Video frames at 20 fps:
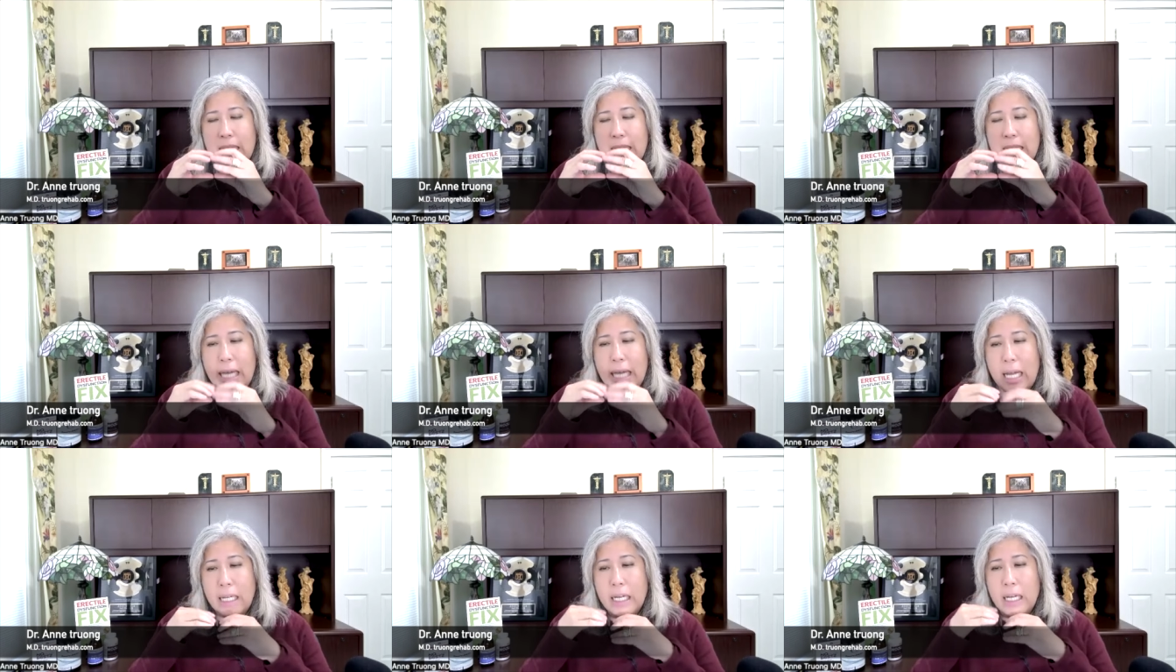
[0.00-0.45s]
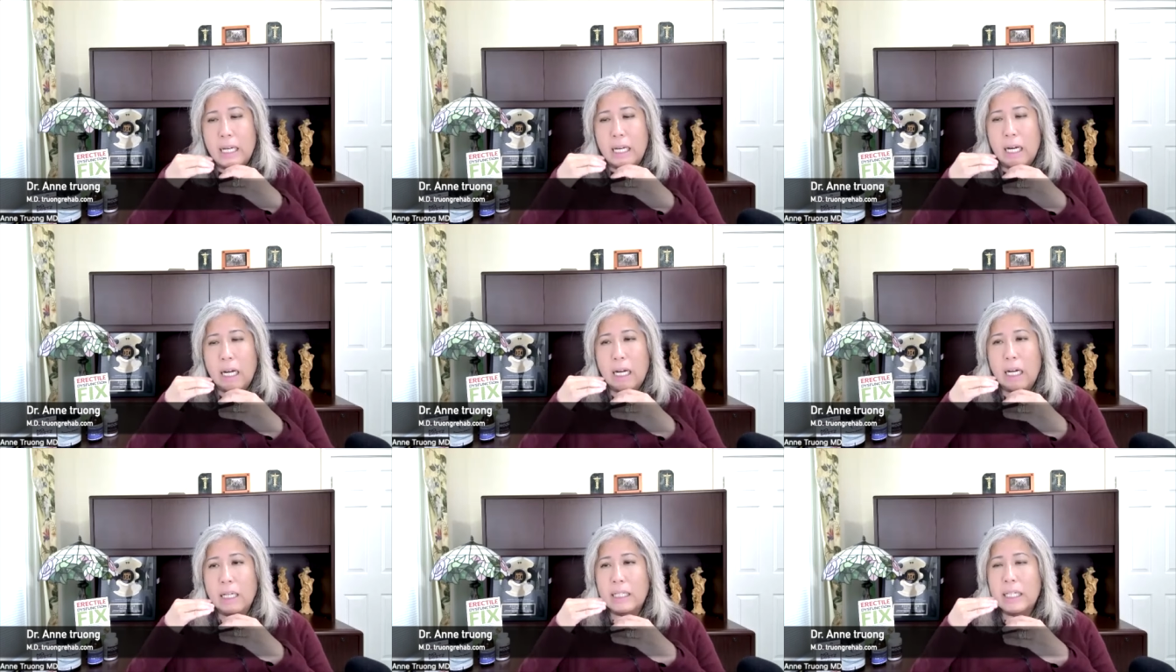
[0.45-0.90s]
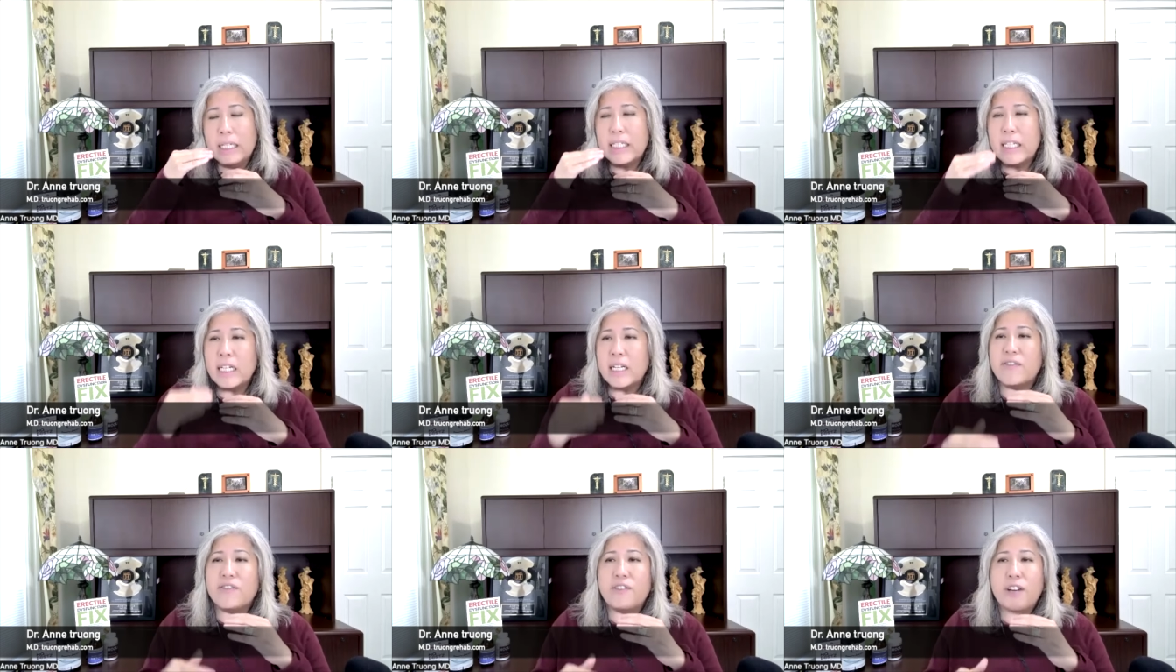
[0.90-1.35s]
that uh, it's
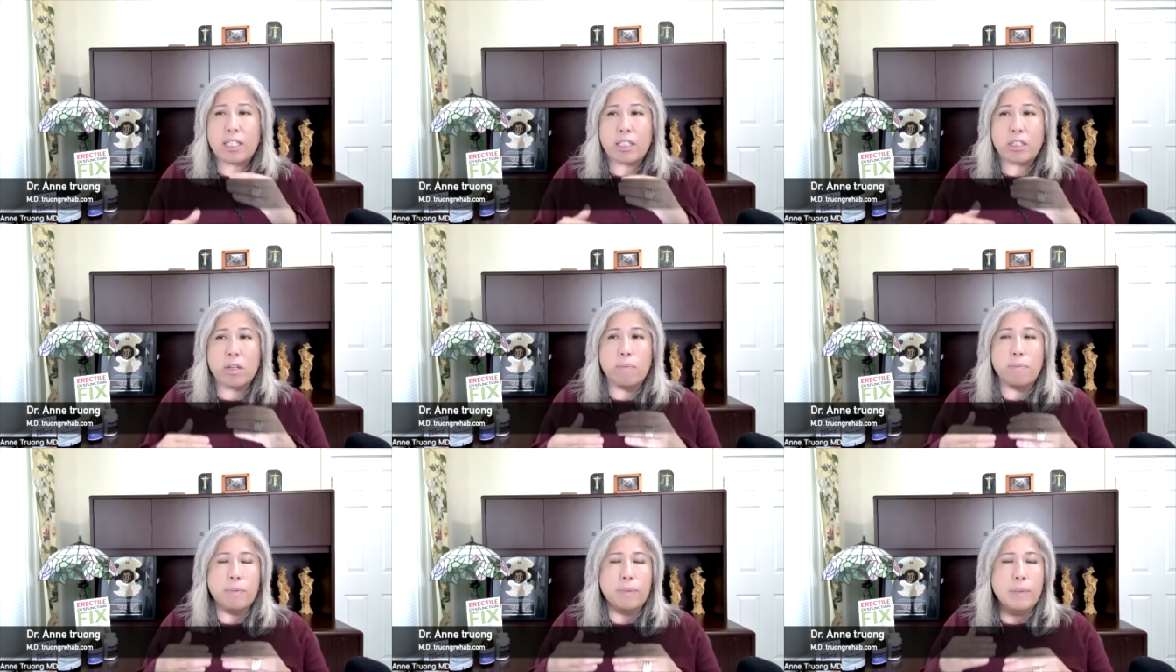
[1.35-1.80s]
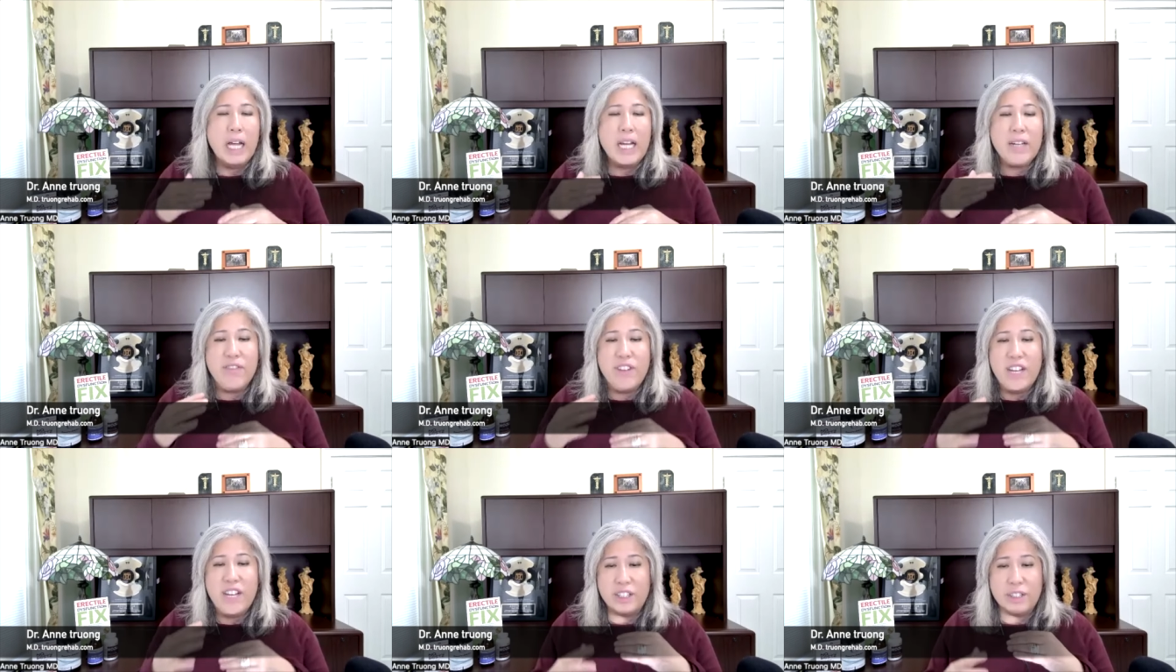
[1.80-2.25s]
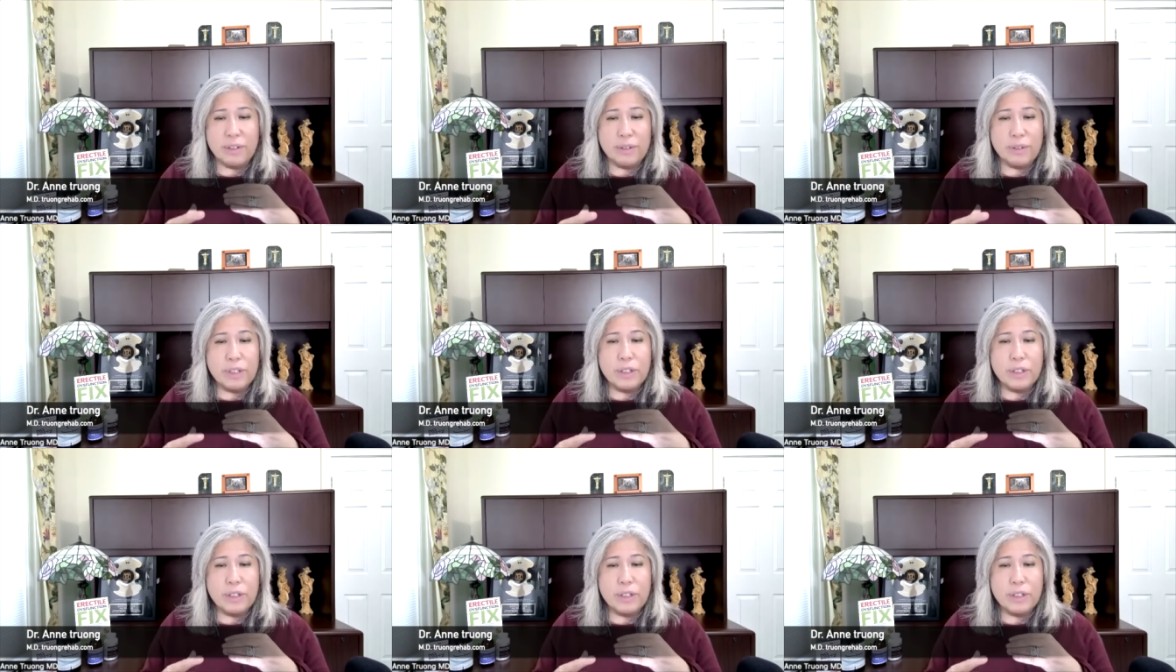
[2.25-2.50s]
going to affect your blood vessels.